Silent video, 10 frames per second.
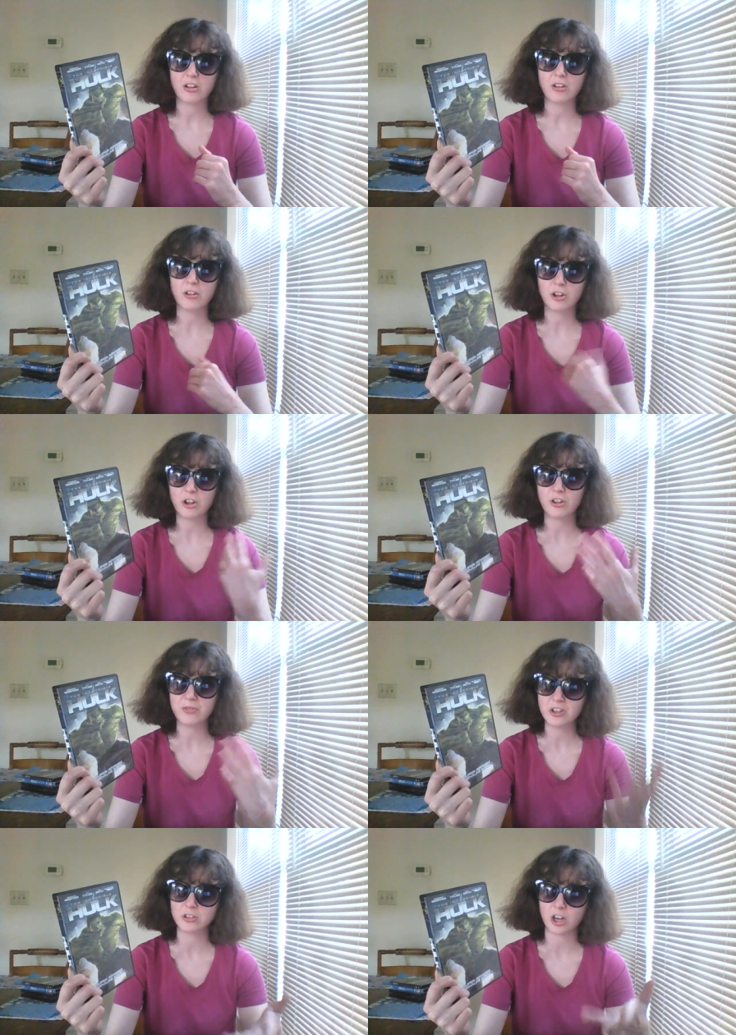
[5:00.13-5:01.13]

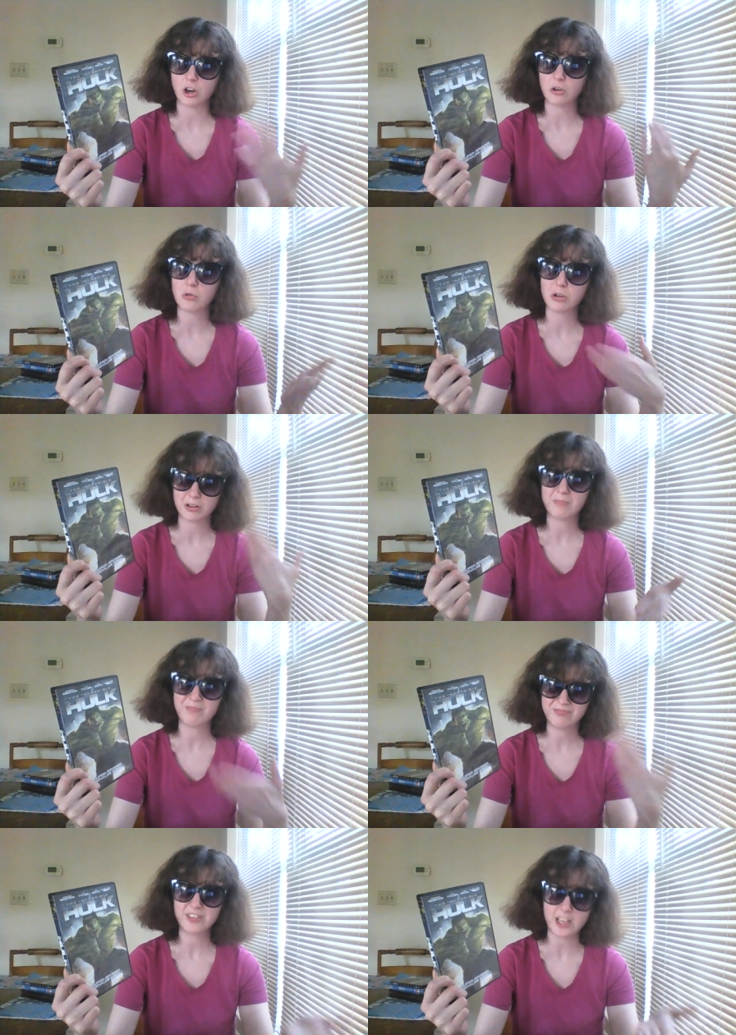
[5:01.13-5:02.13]
of, you know,
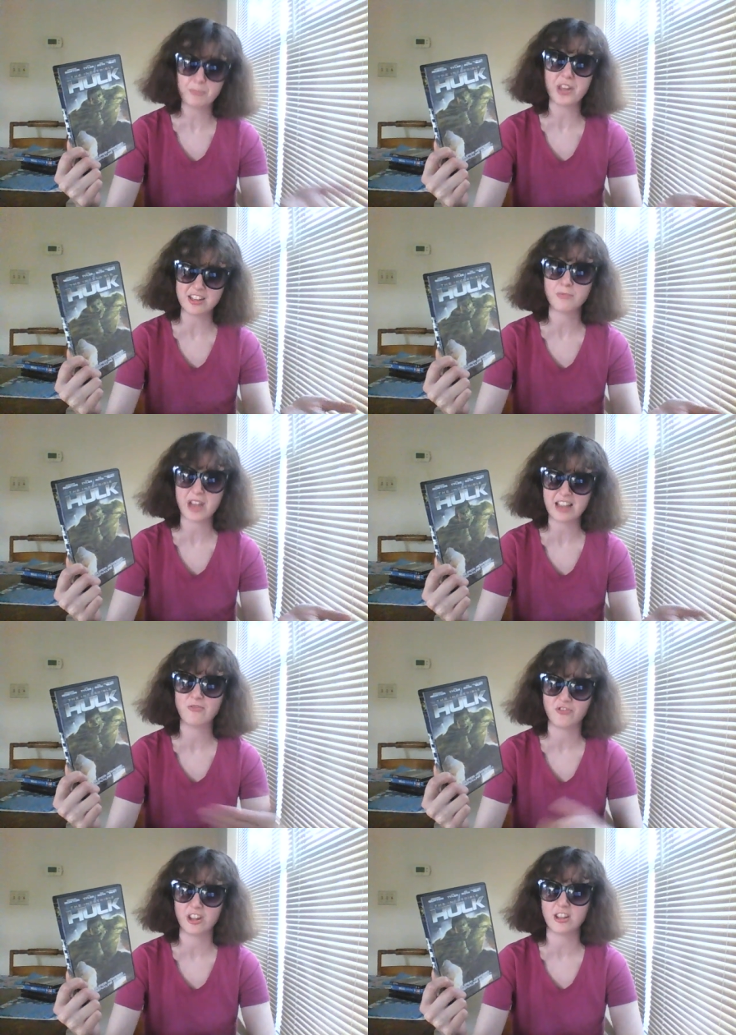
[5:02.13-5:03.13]
he played the
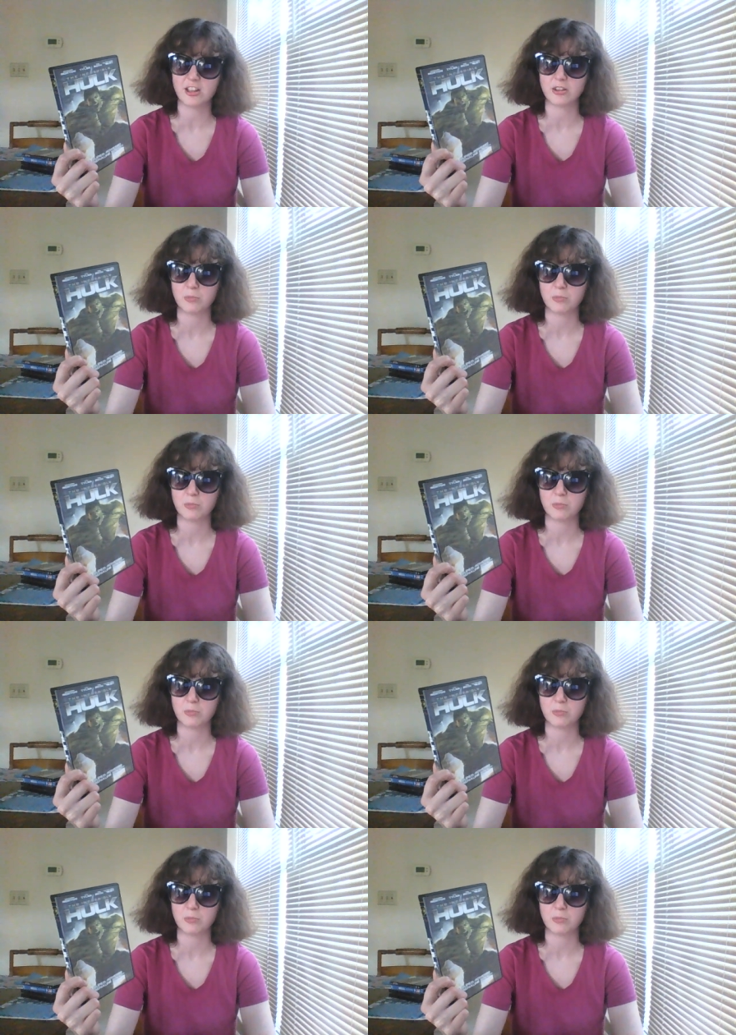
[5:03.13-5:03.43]
main villain of the